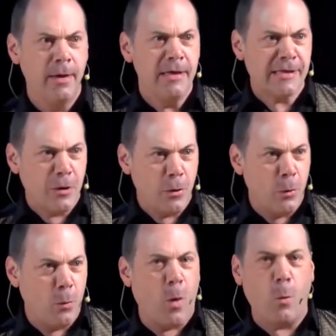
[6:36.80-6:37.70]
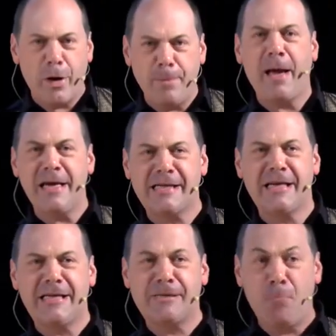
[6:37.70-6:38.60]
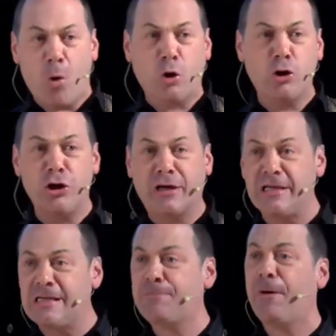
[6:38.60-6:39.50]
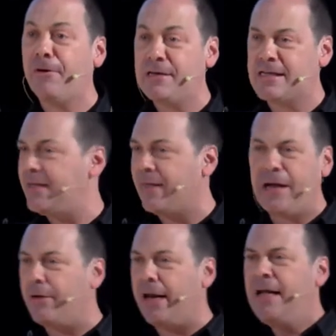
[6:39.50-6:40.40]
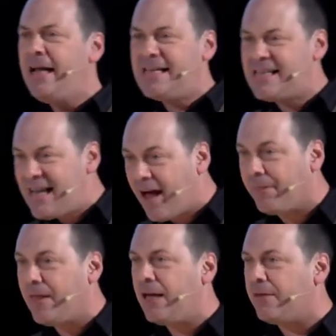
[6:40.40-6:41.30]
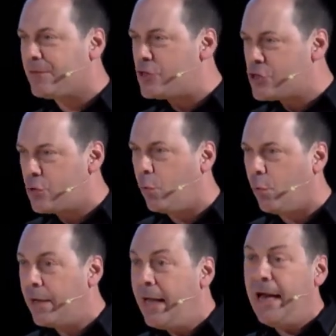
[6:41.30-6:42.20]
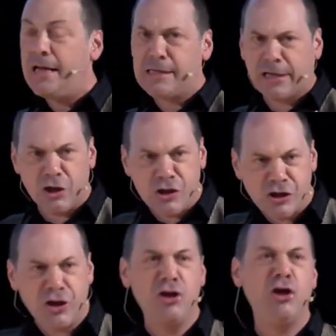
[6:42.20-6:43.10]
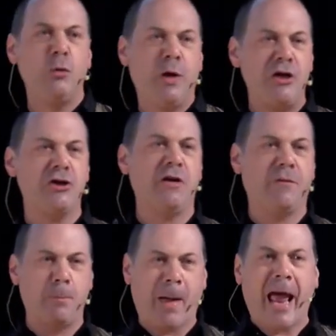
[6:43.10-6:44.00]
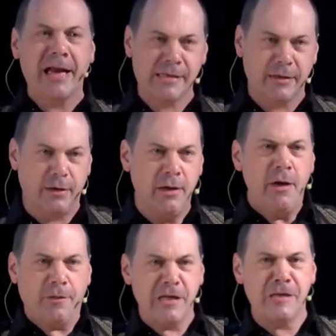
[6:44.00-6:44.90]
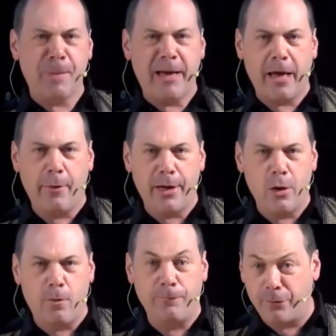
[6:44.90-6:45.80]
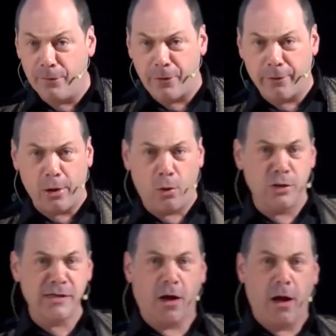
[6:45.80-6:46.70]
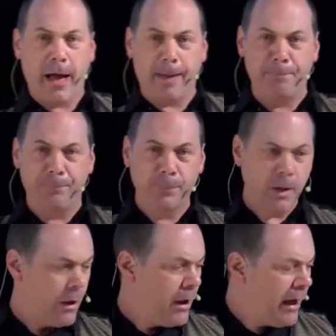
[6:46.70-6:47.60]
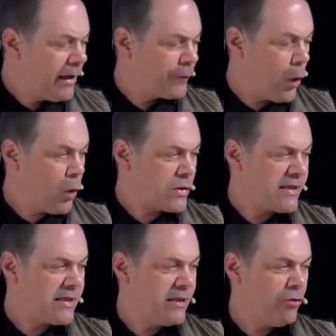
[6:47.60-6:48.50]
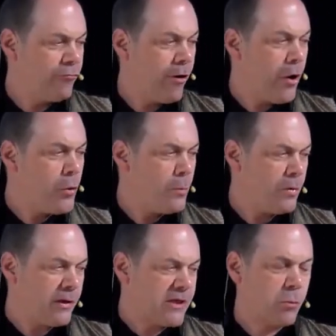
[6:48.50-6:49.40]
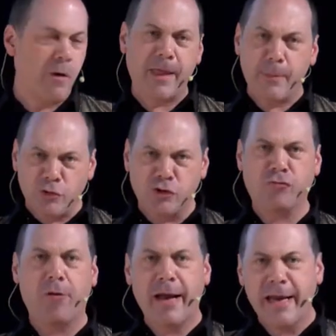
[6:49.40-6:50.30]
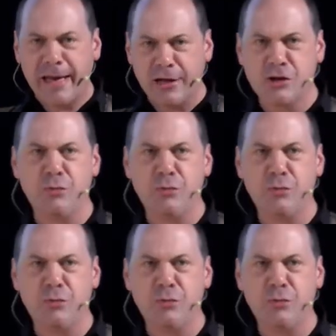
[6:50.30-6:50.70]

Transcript: So, what we may see as modern conspiracy theory is nothing of the sort. It is a continuation of a pattern that has been going on for a very long time. And of course, the Romans, what they were trying to